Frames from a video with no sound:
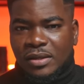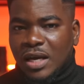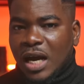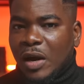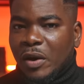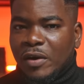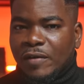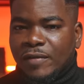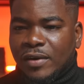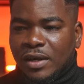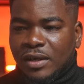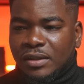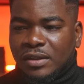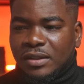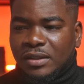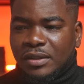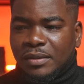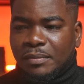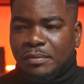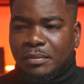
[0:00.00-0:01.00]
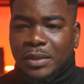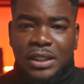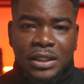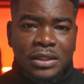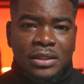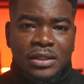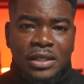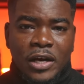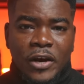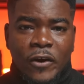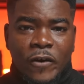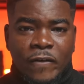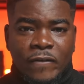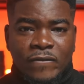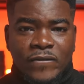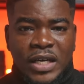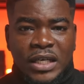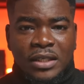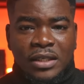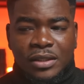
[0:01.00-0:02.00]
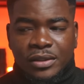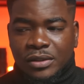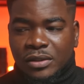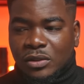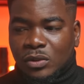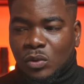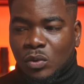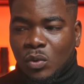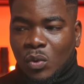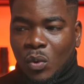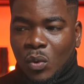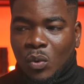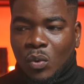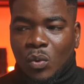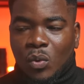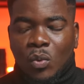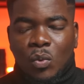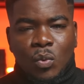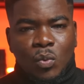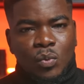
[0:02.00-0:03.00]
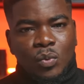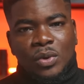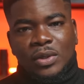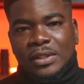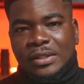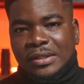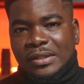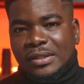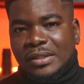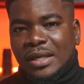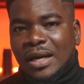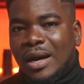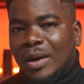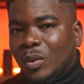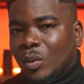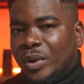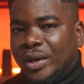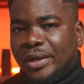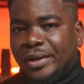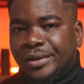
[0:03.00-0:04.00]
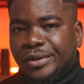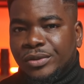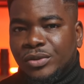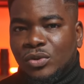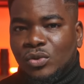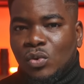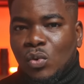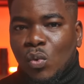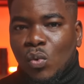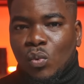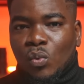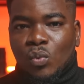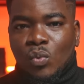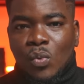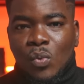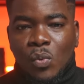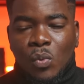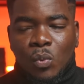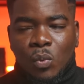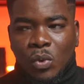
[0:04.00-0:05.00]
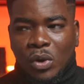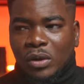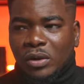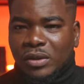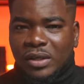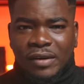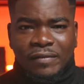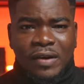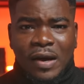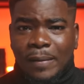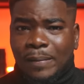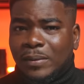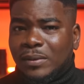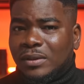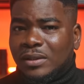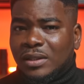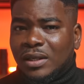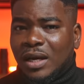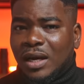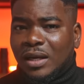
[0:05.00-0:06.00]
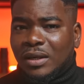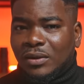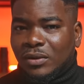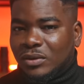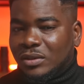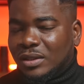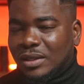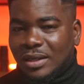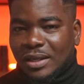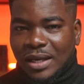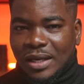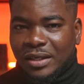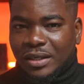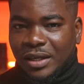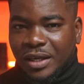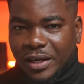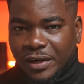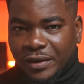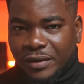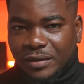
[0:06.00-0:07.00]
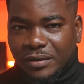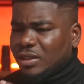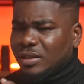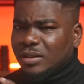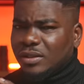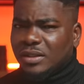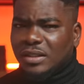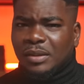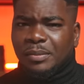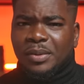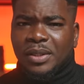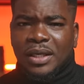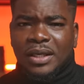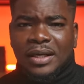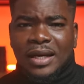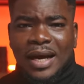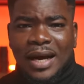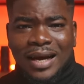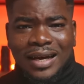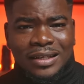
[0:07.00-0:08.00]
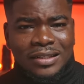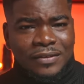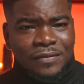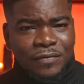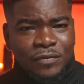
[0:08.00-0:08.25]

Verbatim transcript: However, the Minister of Finance wasn't aware. So what could have happened along the line here? In the C B N Act